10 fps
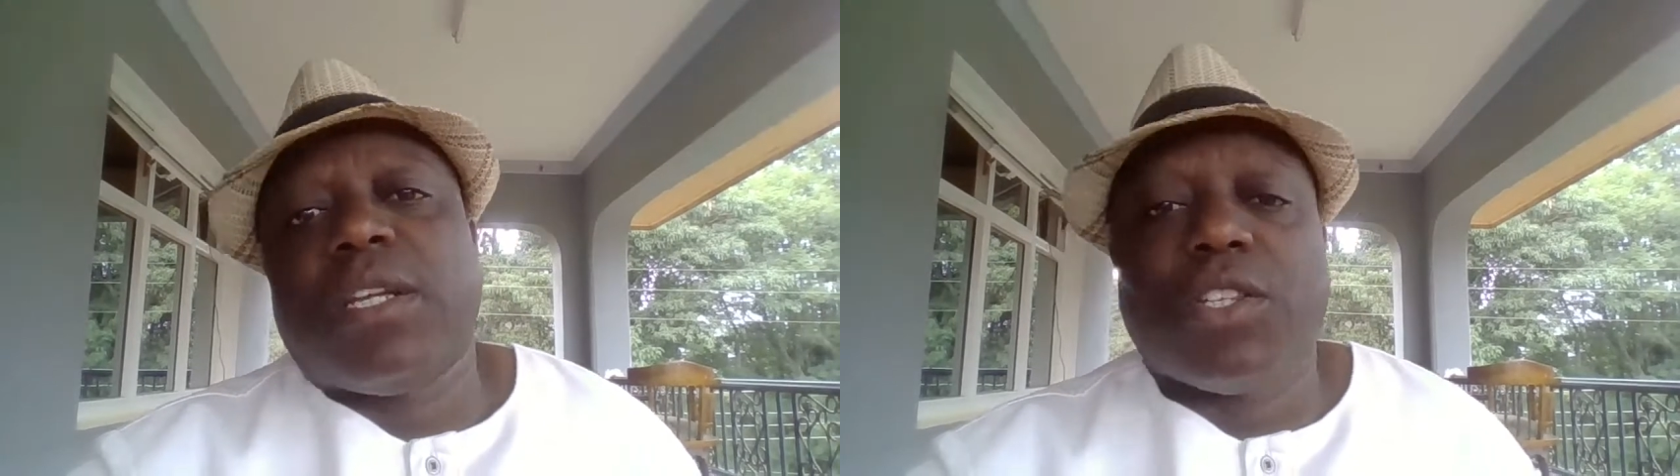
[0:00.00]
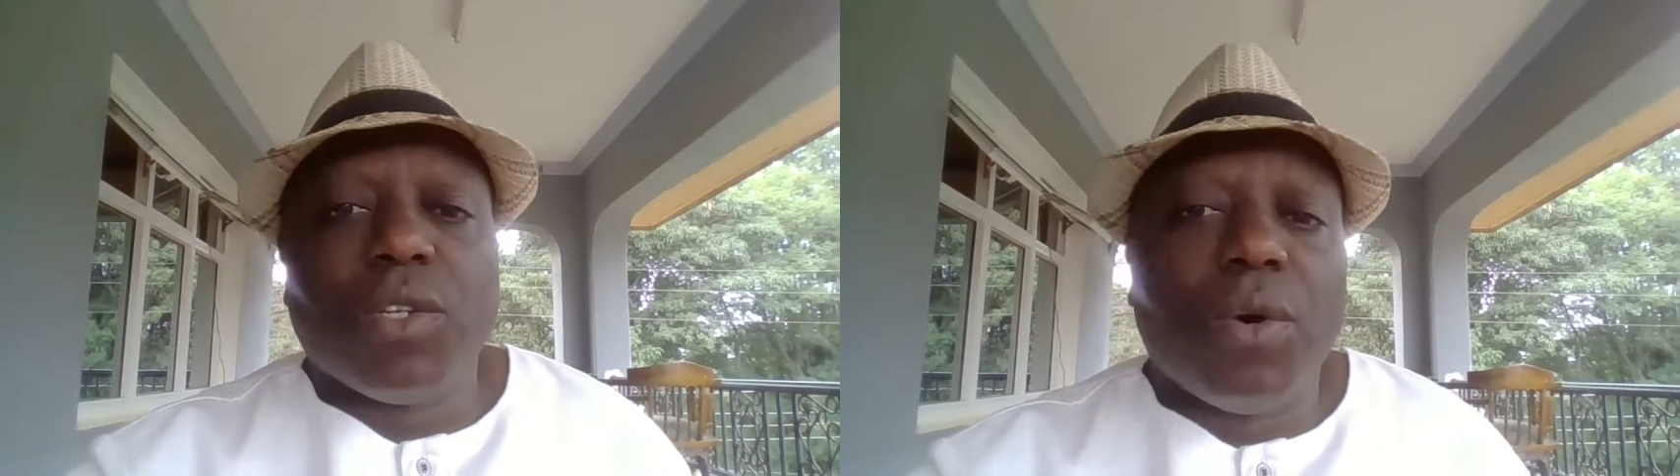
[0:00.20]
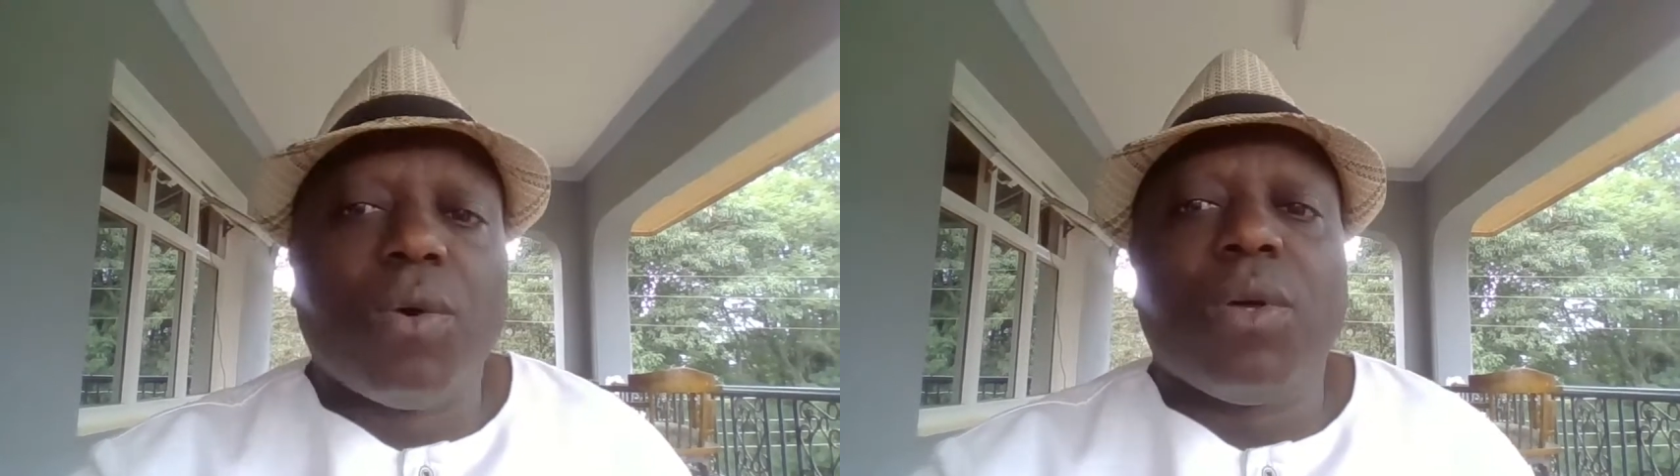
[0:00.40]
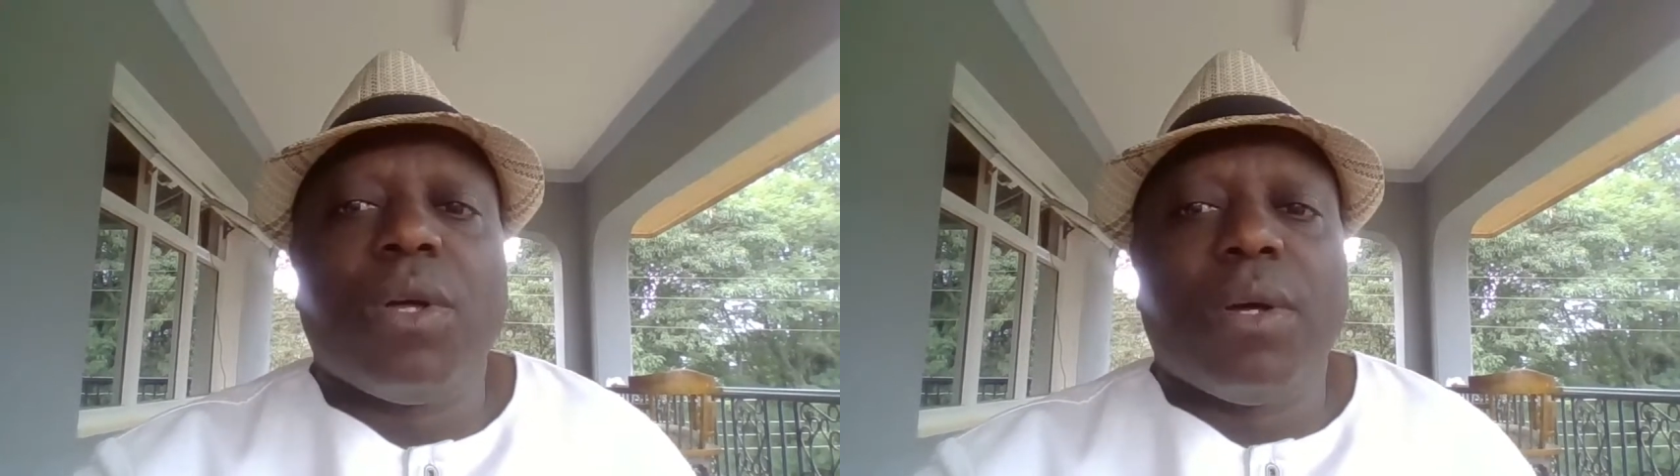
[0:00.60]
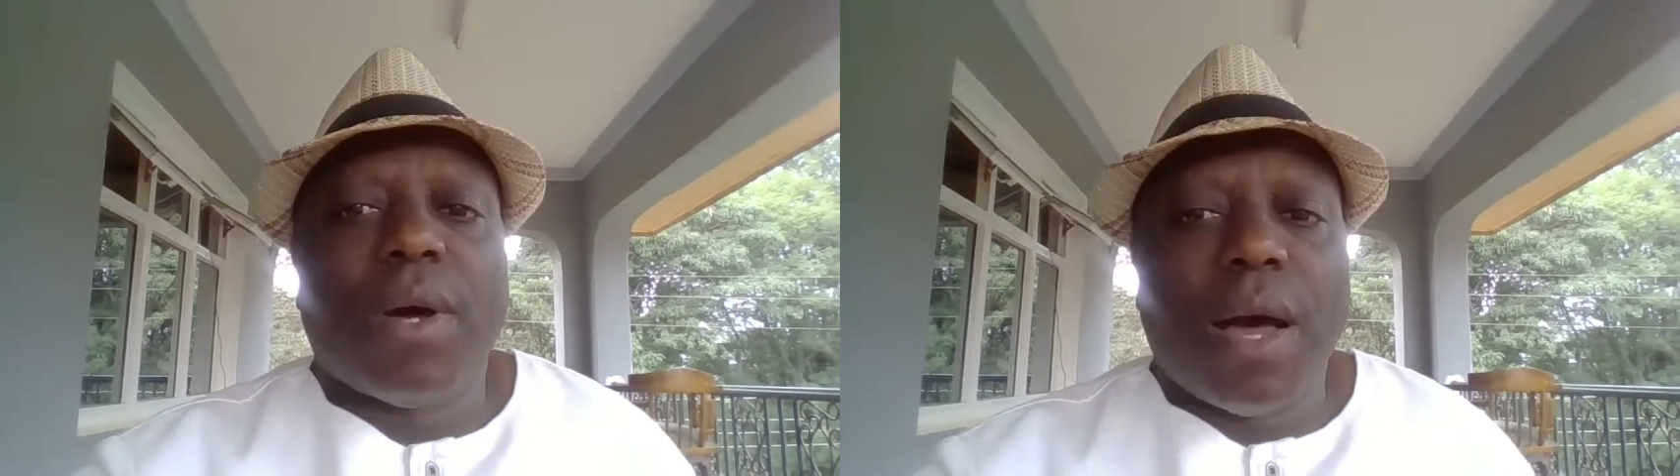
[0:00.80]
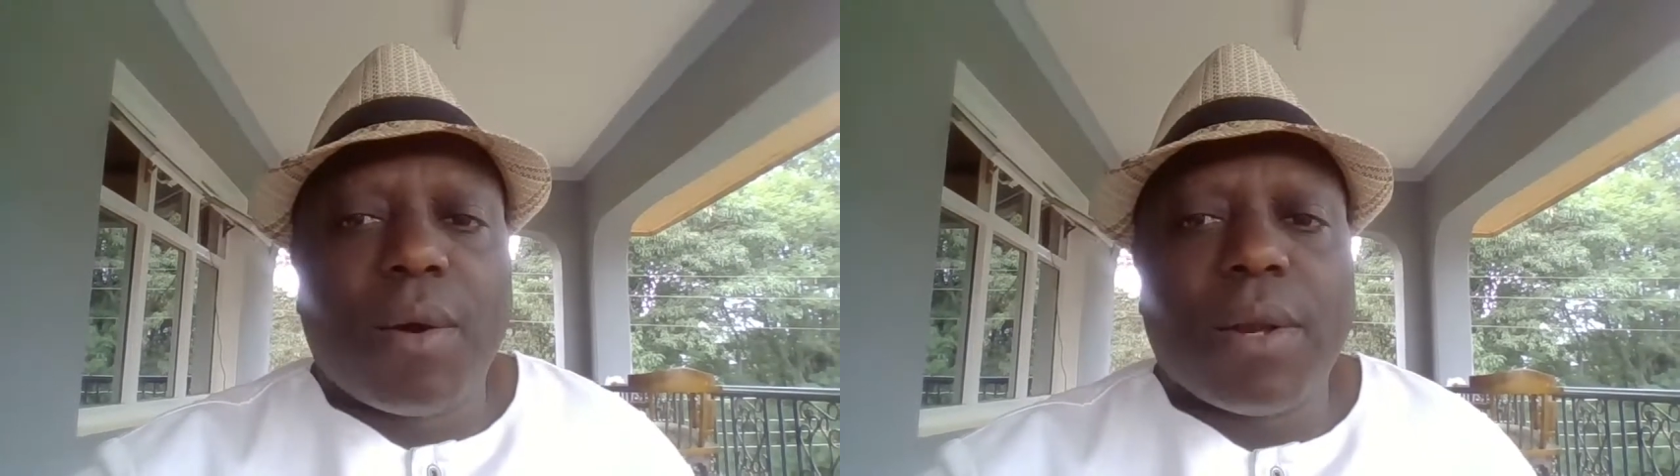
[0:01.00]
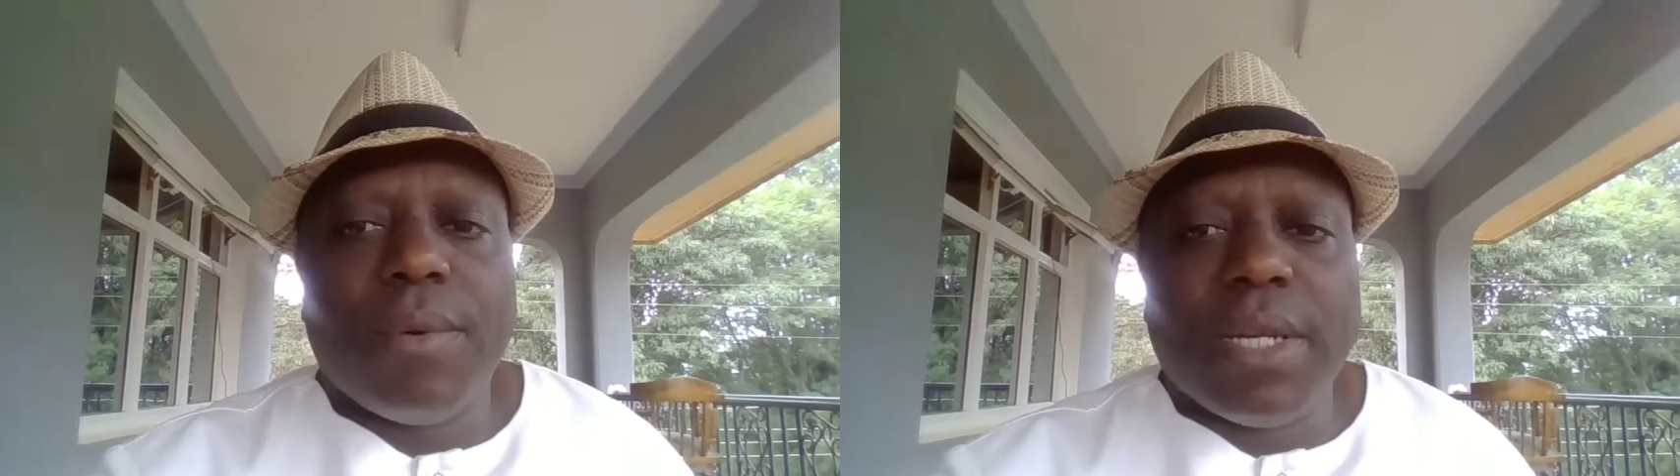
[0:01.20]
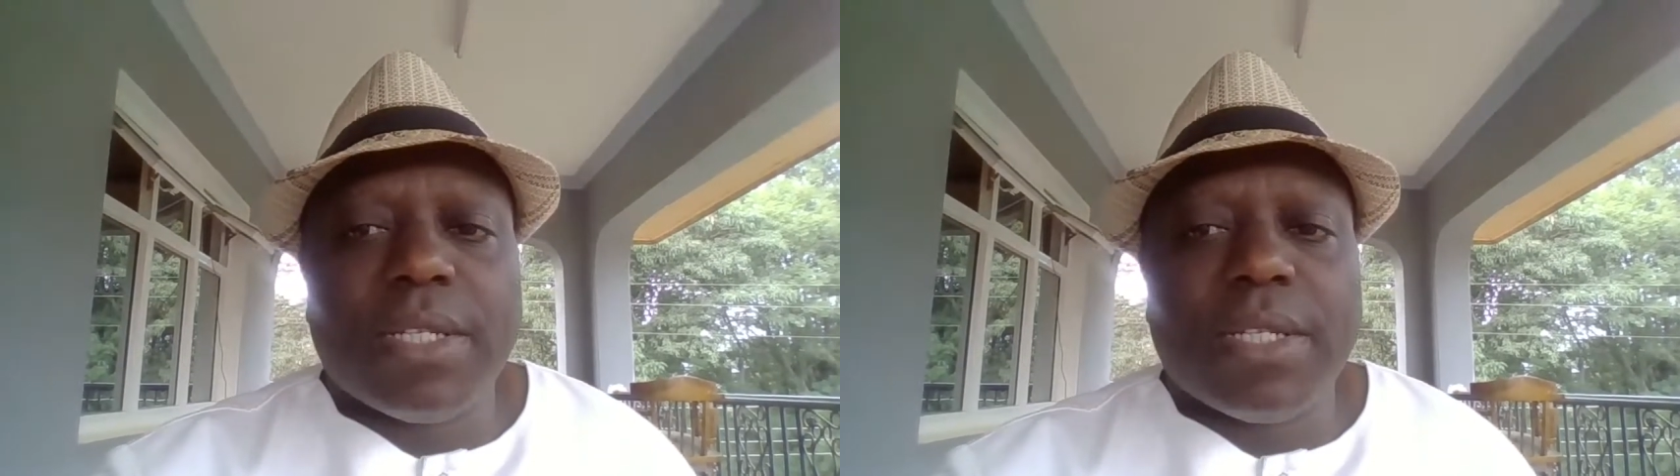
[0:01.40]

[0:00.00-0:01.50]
So how can we